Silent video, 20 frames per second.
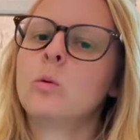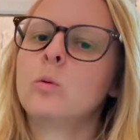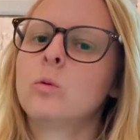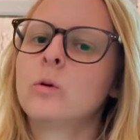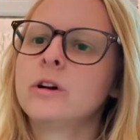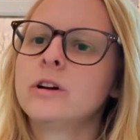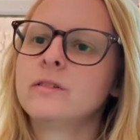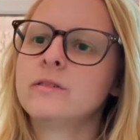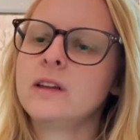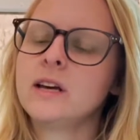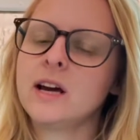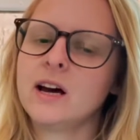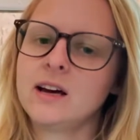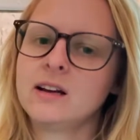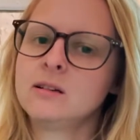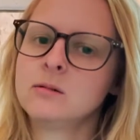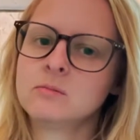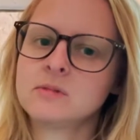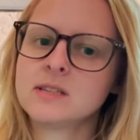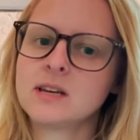One of the
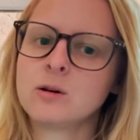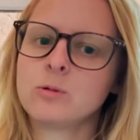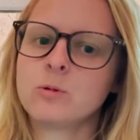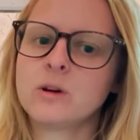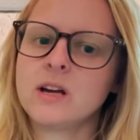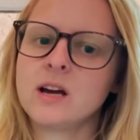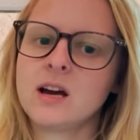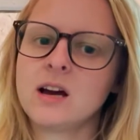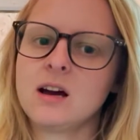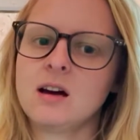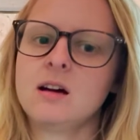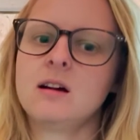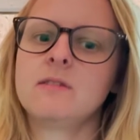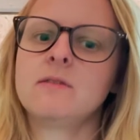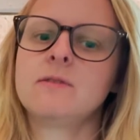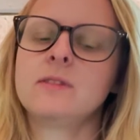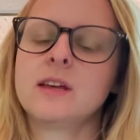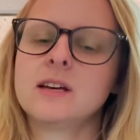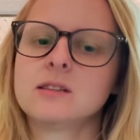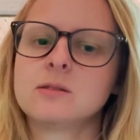items that we
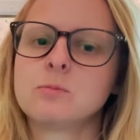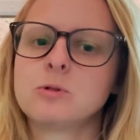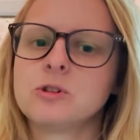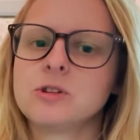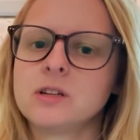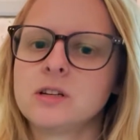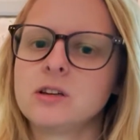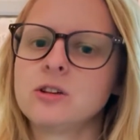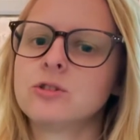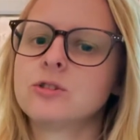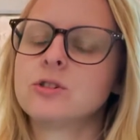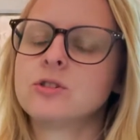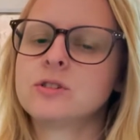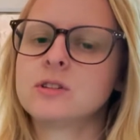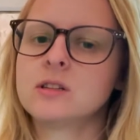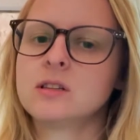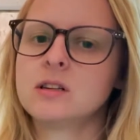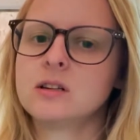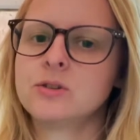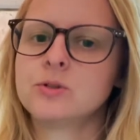have that's particular
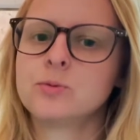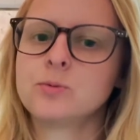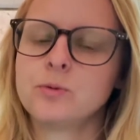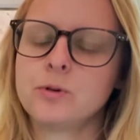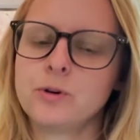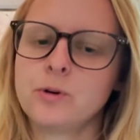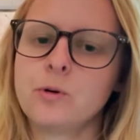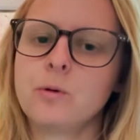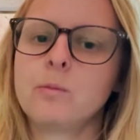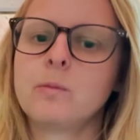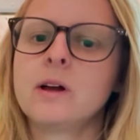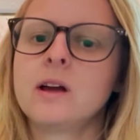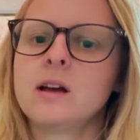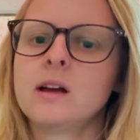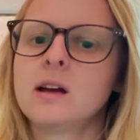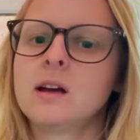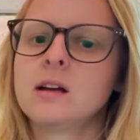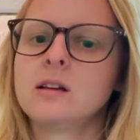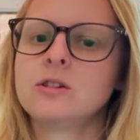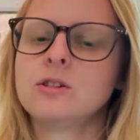to this room
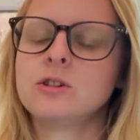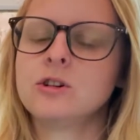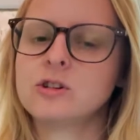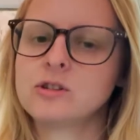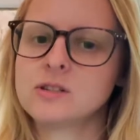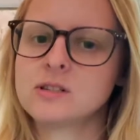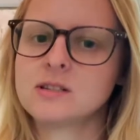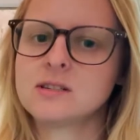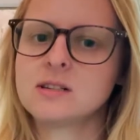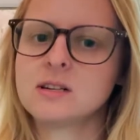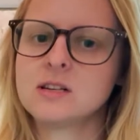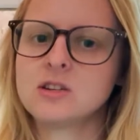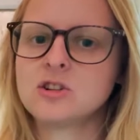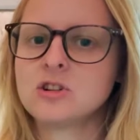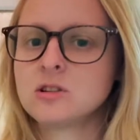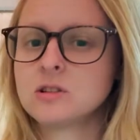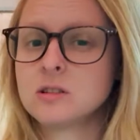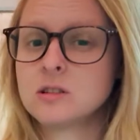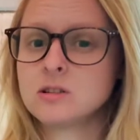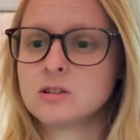and nurses
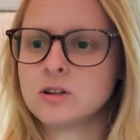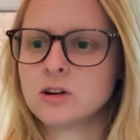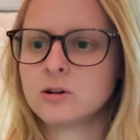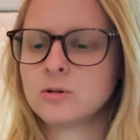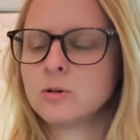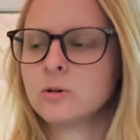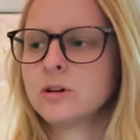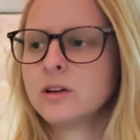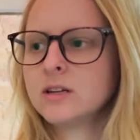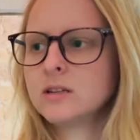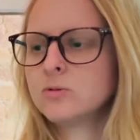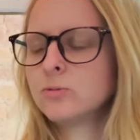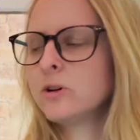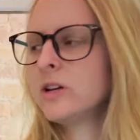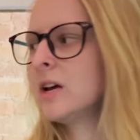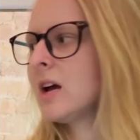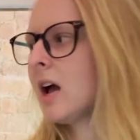stations in general is we